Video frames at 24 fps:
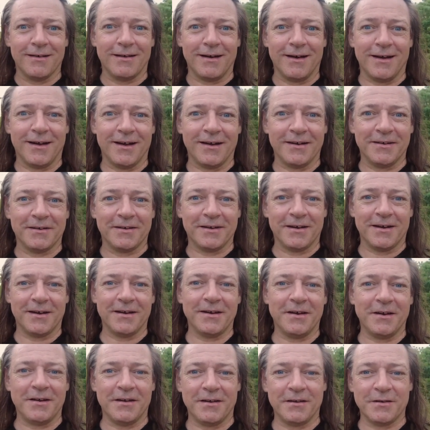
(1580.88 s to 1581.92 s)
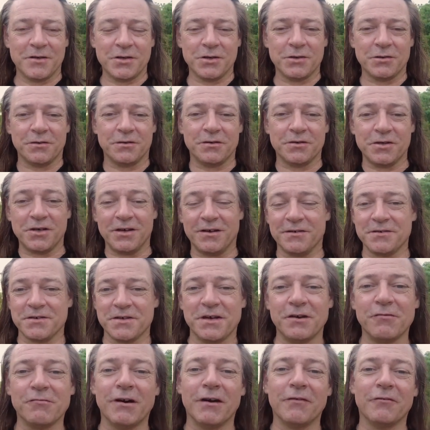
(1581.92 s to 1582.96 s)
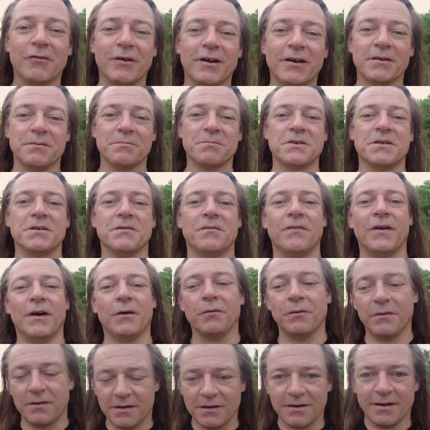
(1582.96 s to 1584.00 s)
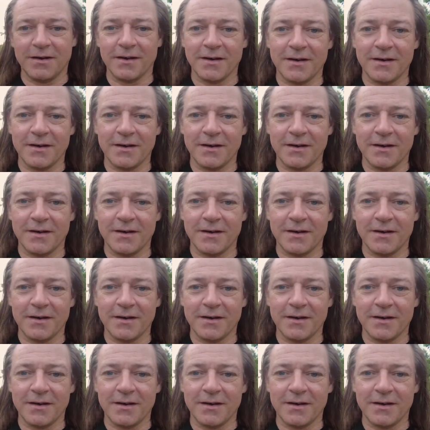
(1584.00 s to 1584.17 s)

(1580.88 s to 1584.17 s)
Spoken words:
And any chance in a referendum to vote